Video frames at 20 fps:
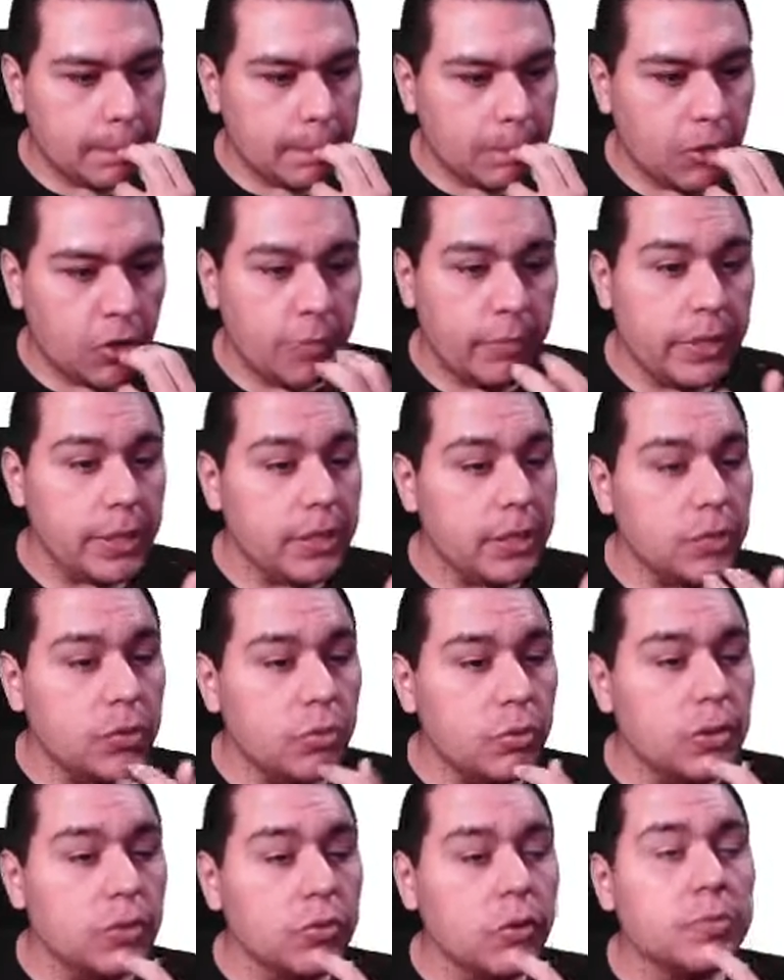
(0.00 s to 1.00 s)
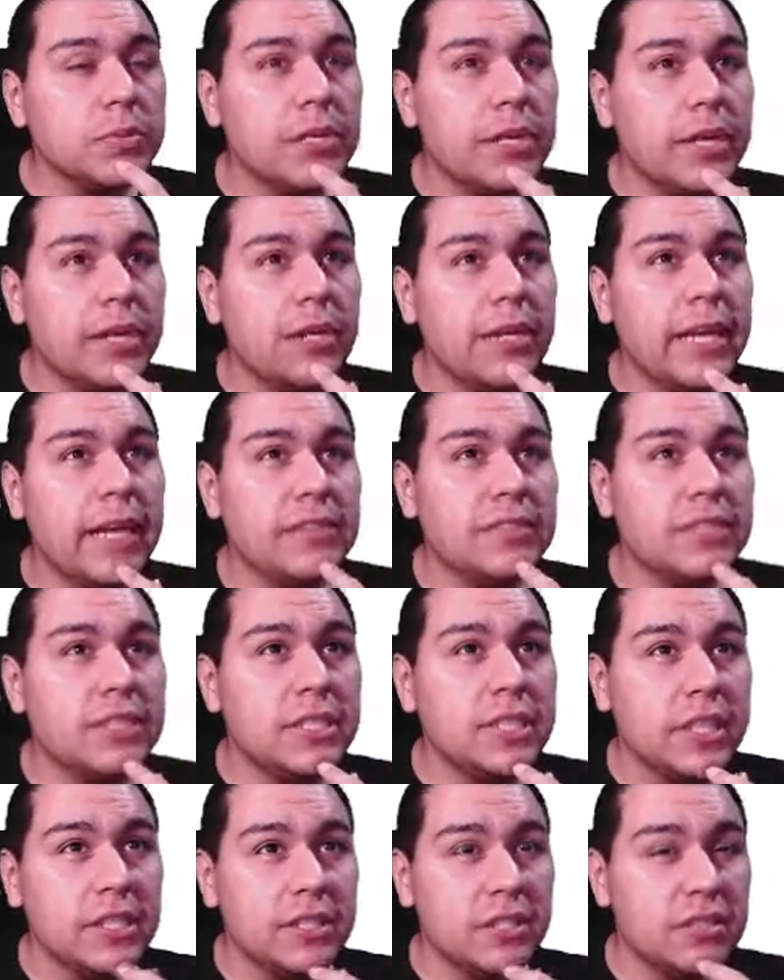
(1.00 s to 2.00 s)
Or I'm making 3 groups and I only have
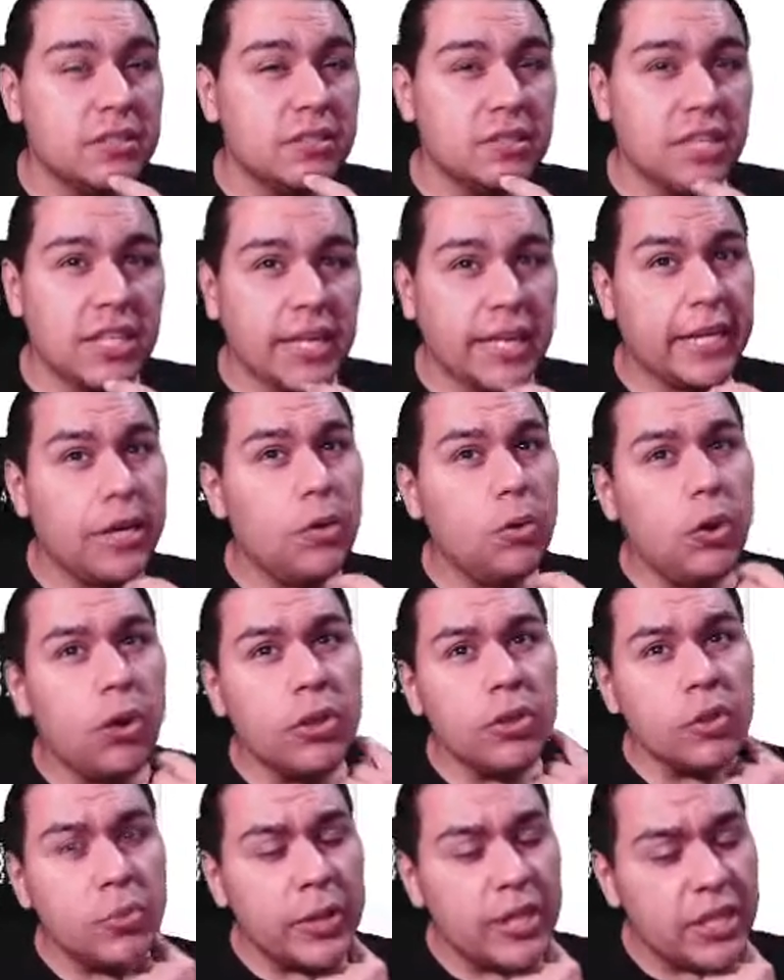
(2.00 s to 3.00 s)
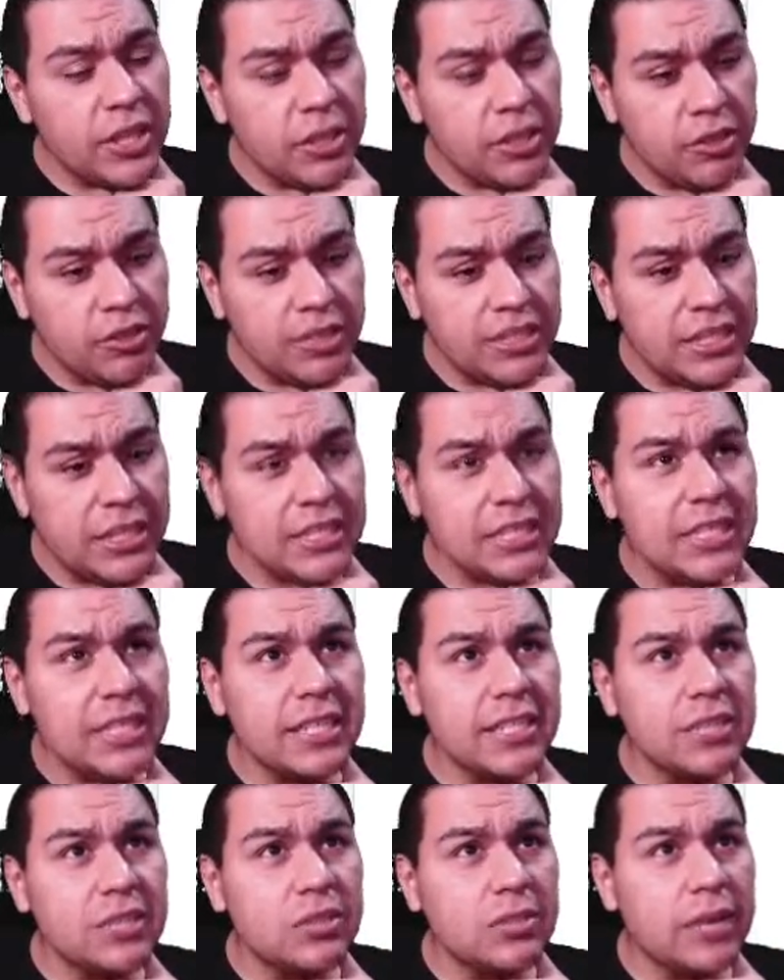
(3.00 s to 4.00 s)
6. Can I go all the way to
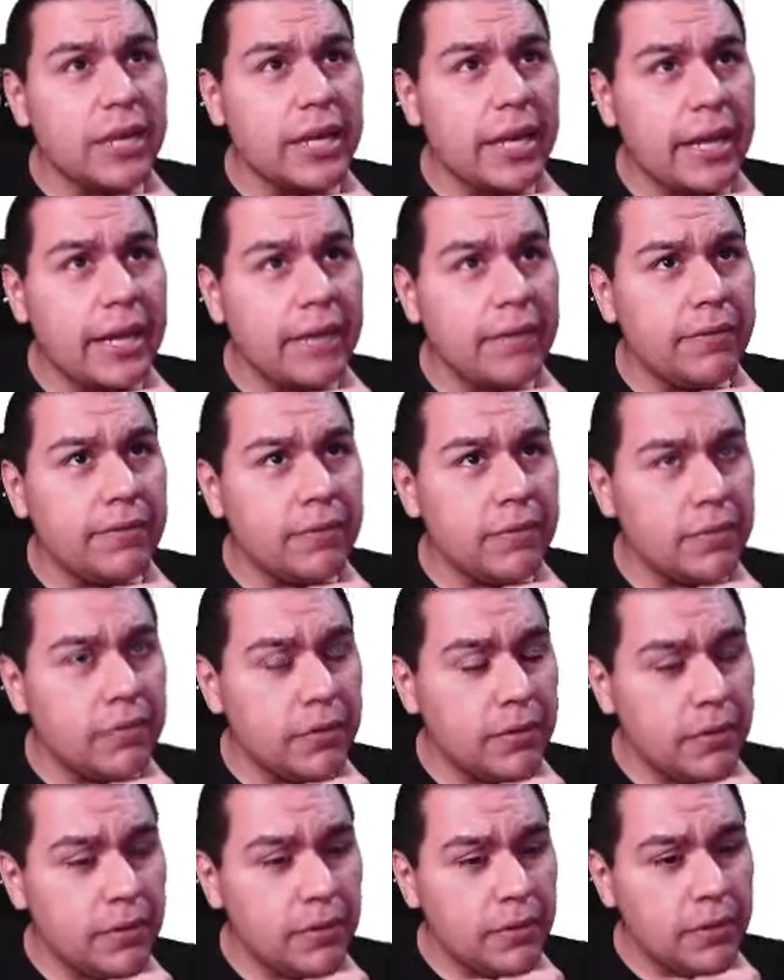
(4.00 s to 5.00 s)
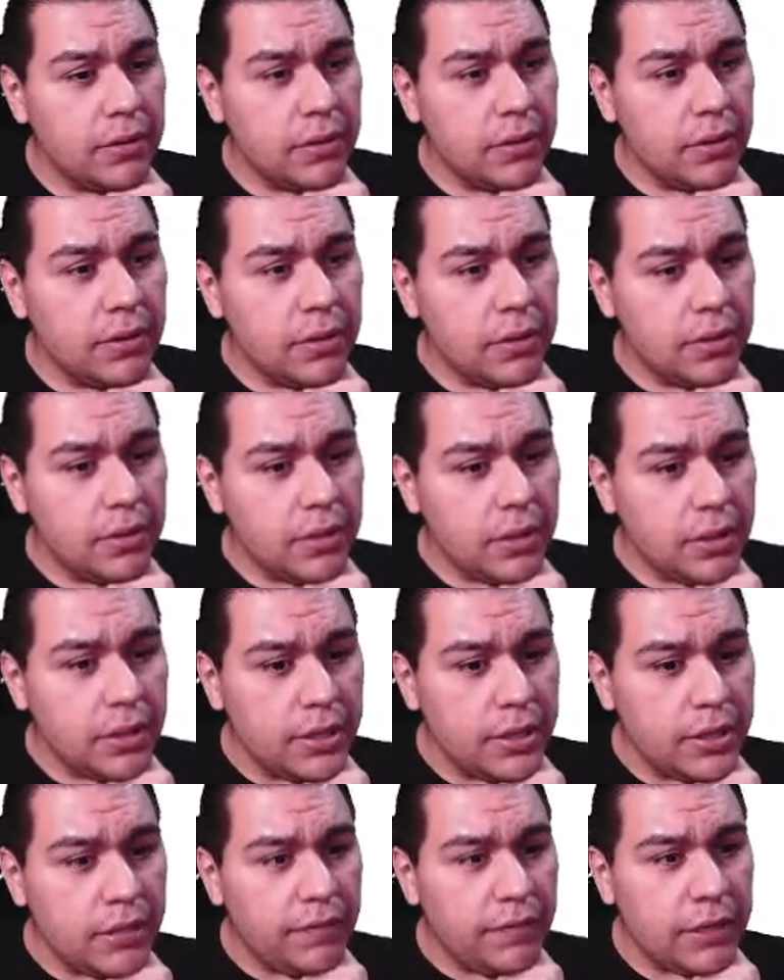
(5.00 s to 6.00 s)
36? Do I have
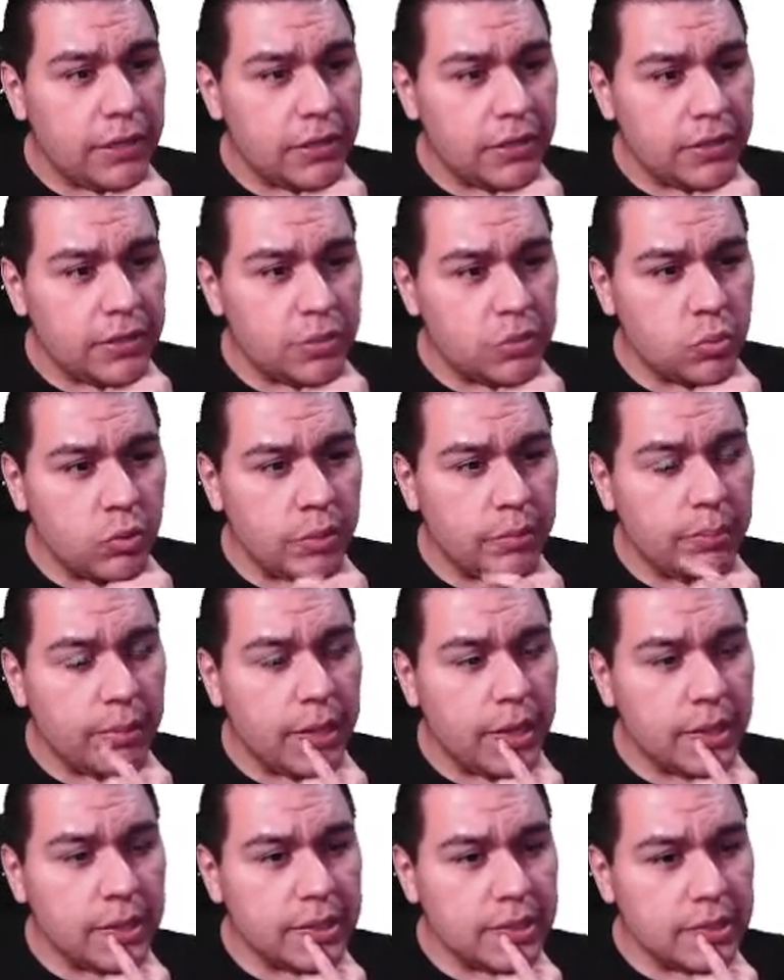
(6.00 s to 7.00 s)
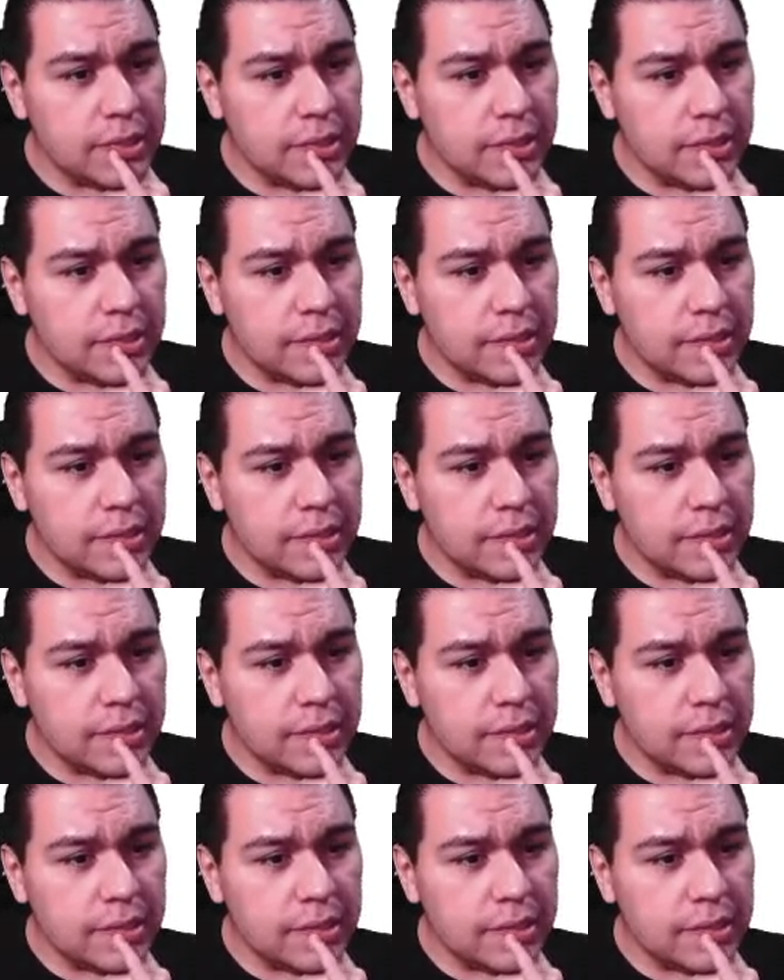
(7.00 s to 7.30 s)
enough here in this one box?